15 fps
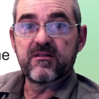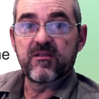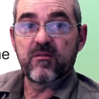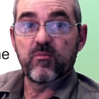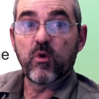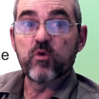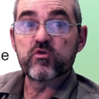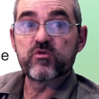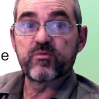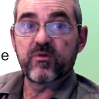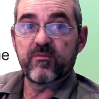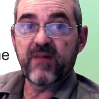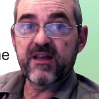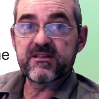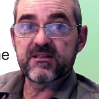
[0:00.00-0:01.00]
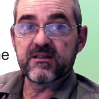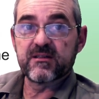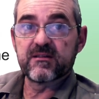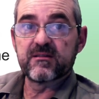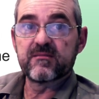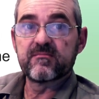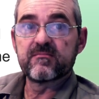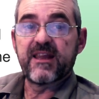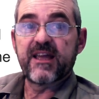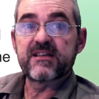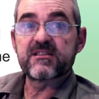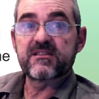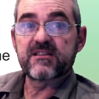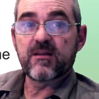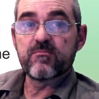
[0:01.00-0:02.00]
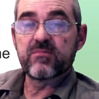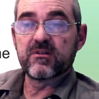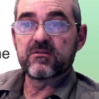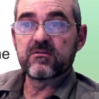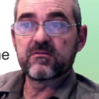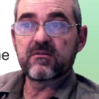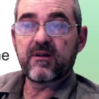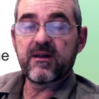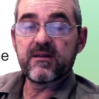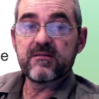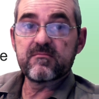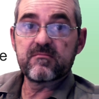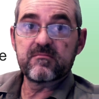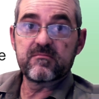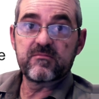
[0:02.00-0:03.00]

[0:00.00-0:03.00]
the most promising next sample to try.